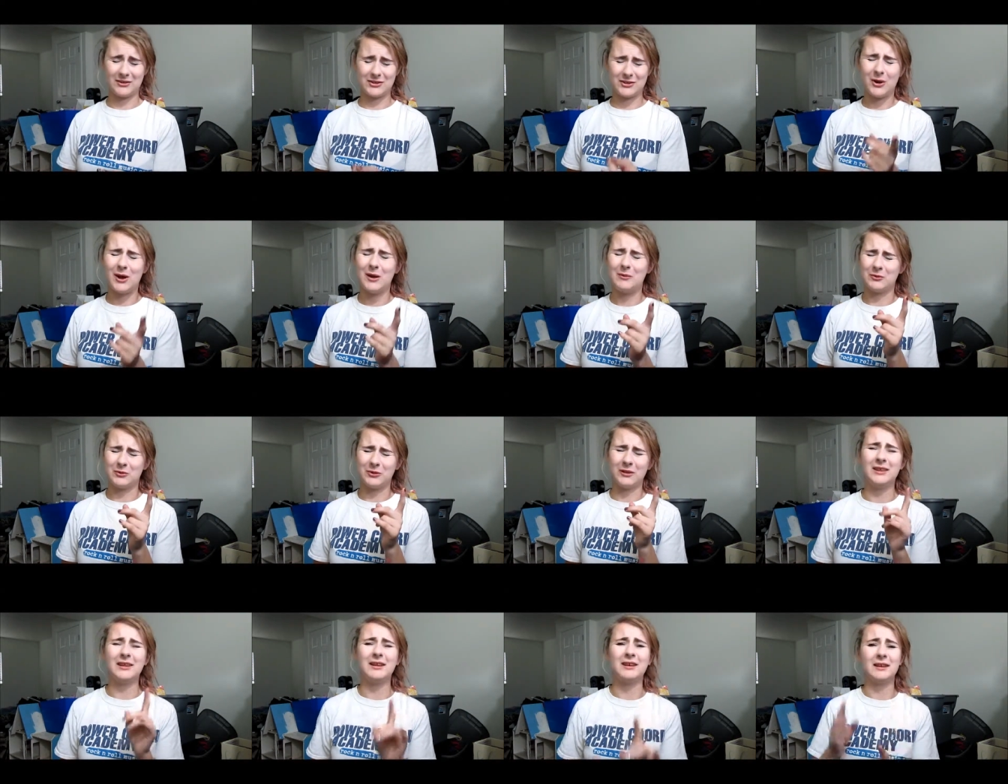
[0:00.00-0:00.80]
so I'm
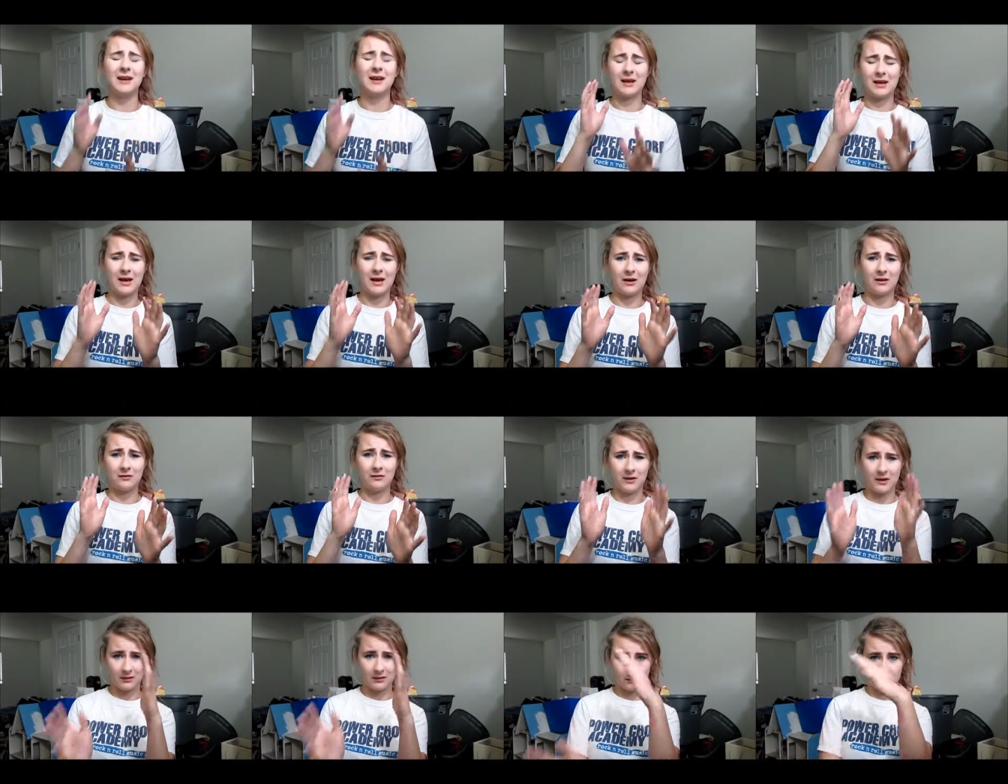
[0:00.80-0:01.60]
really kind of out of
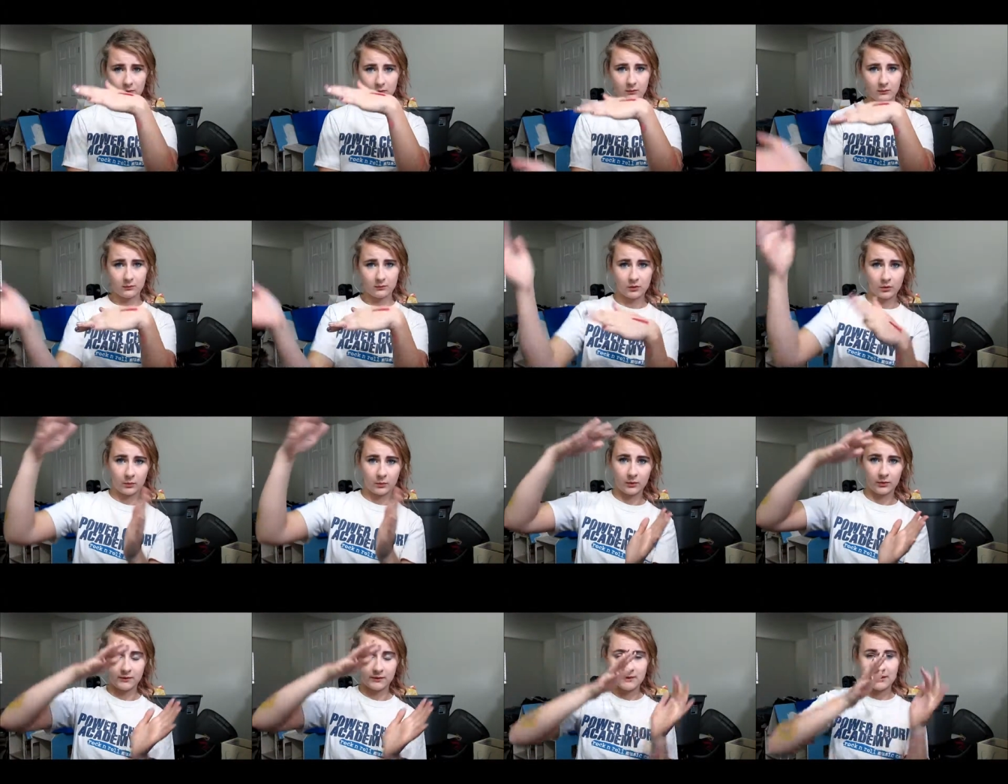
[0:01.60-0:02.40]
it, and the
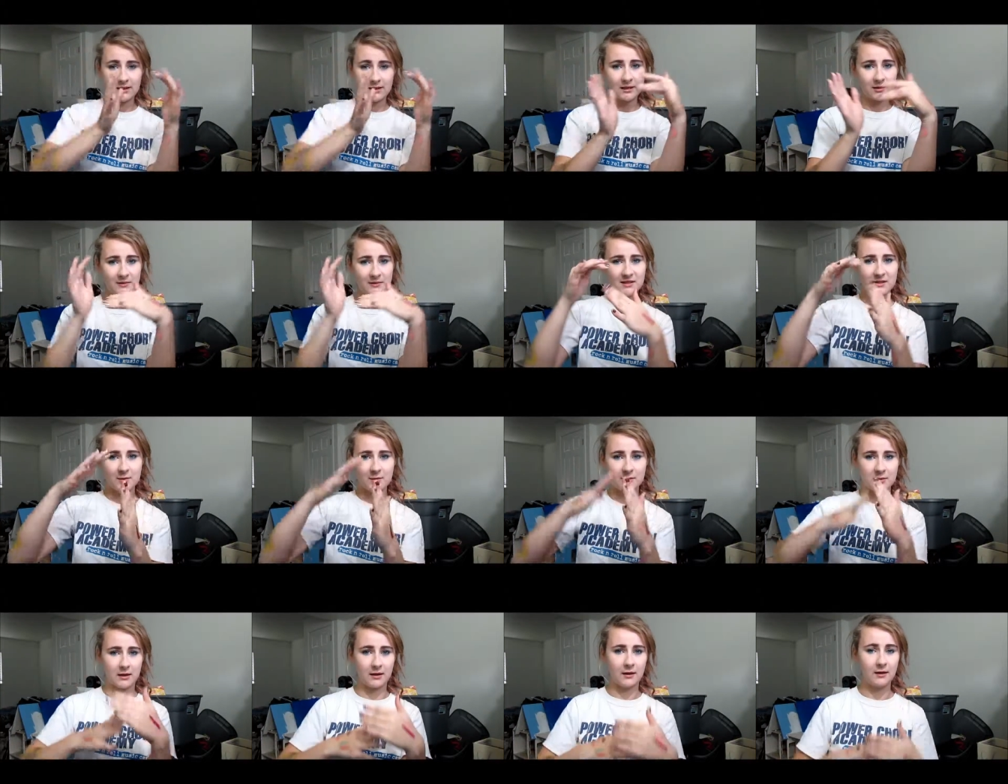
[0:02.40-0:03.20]
world's a little bit
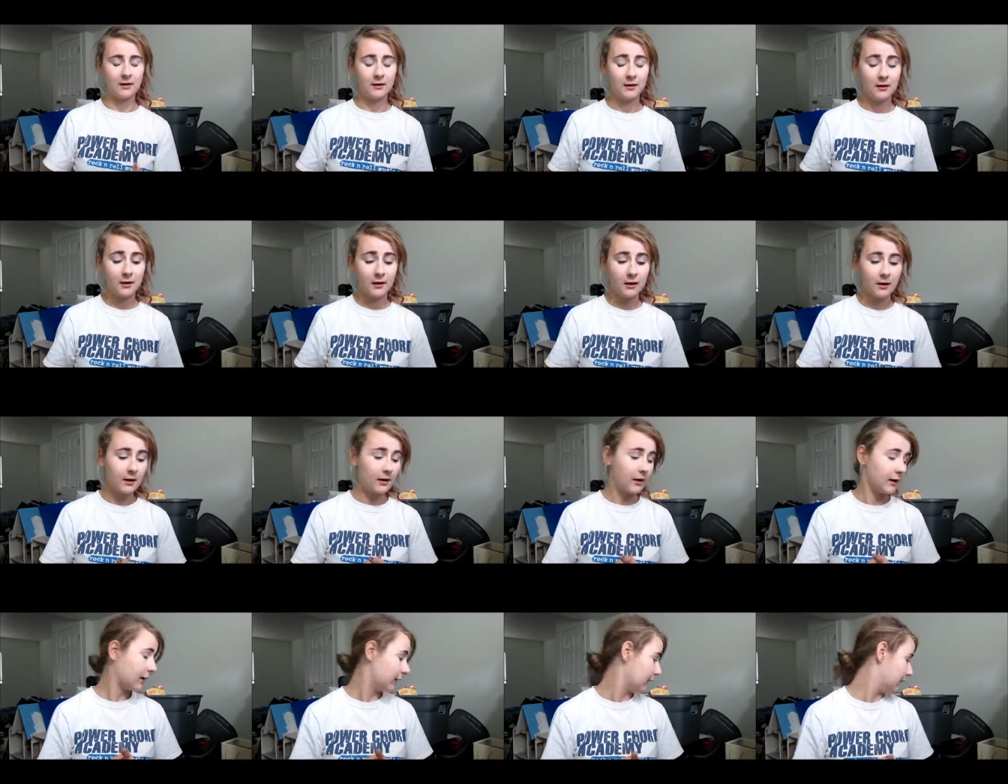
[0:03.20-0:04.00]
swimmy.
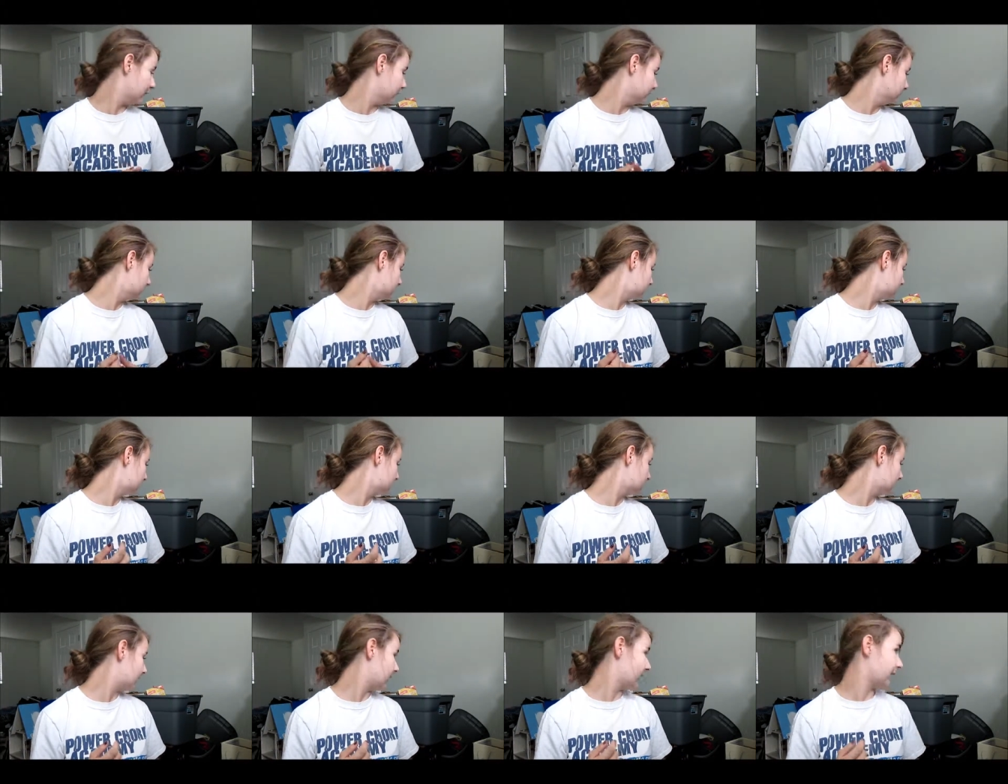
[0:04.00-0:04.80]
Um,
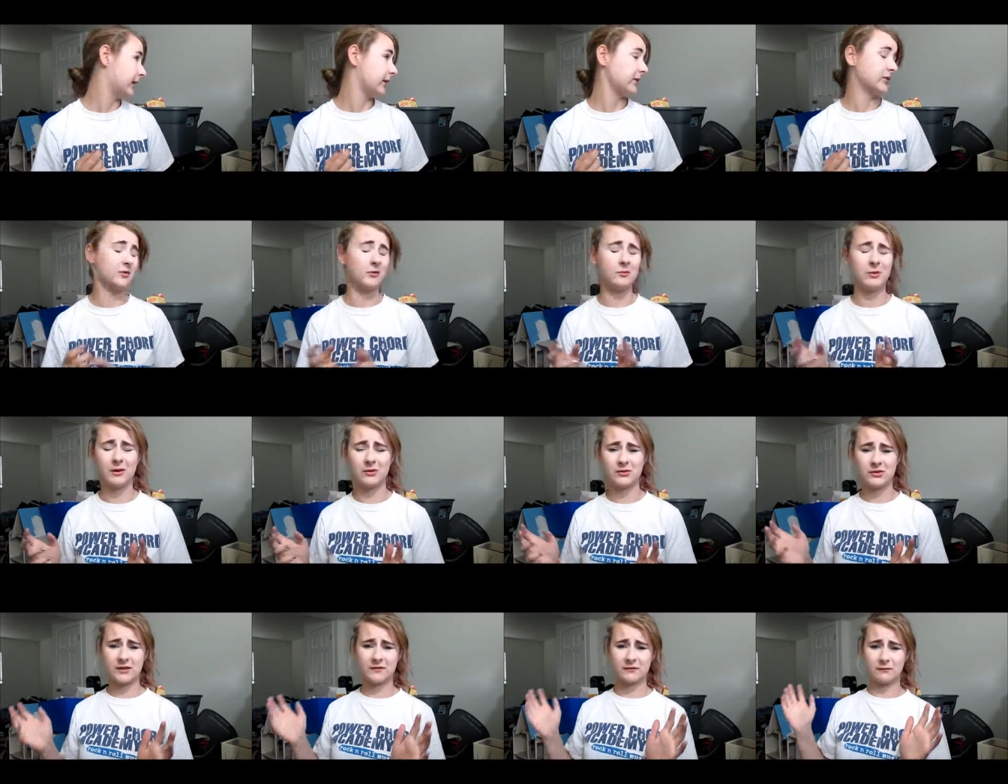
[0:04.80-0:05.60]
I also
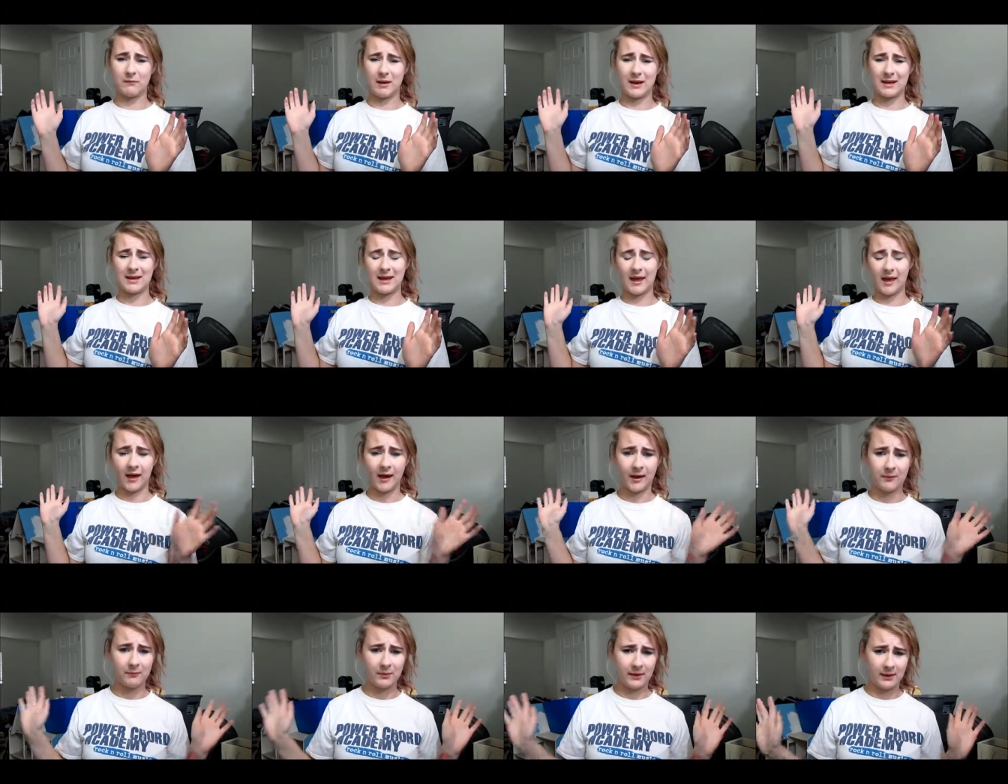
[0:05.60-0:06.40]
apologize for my
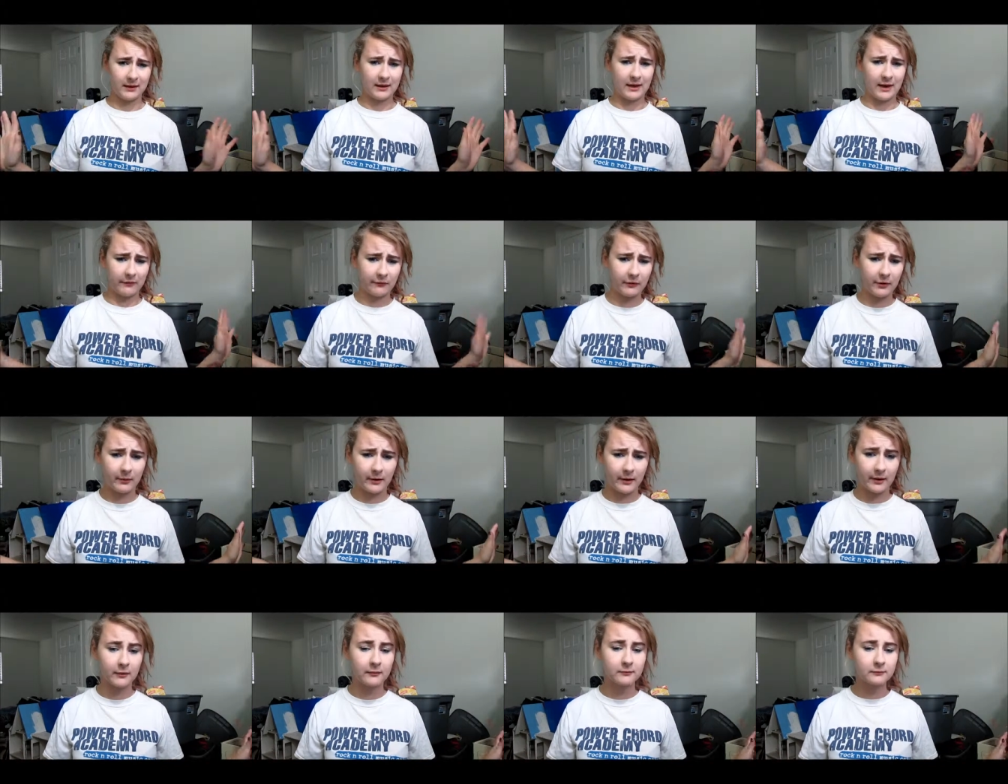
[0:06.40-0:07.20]
cat being
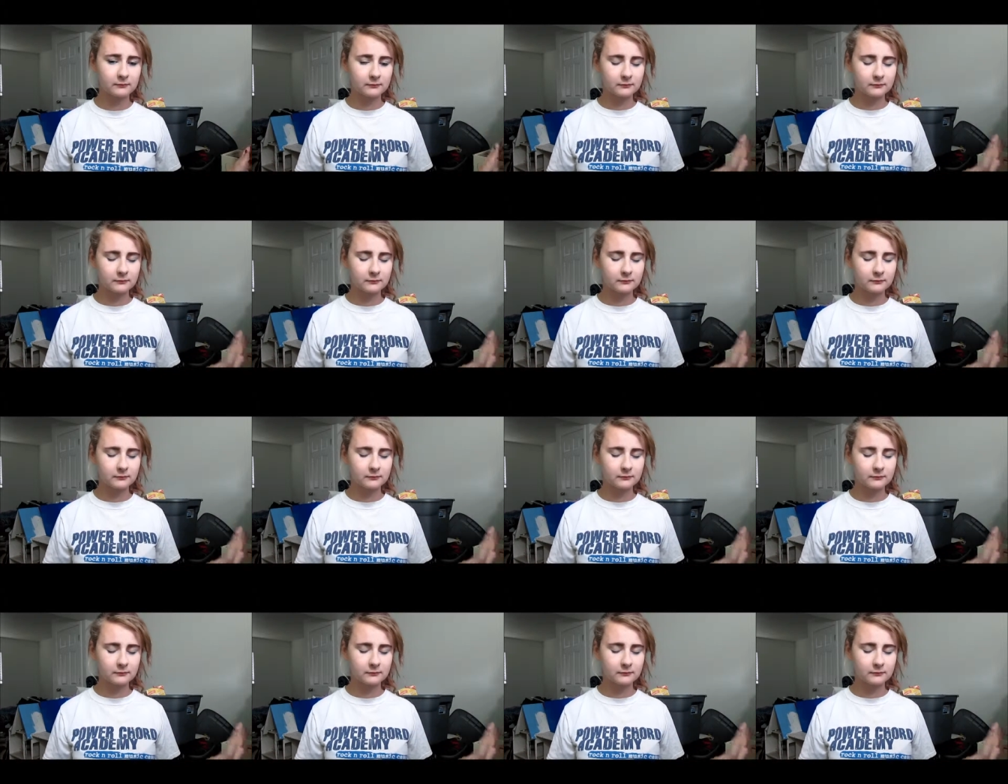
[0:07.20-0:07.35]
everywhere.